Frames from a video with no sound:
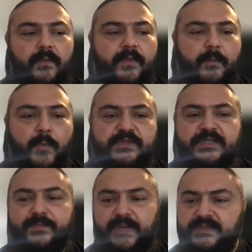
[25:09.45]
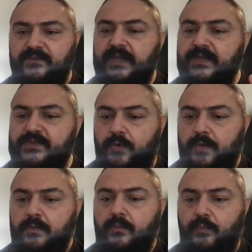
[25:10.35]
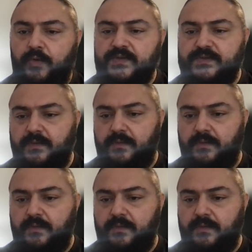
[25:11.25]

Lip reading: the most expensive data store was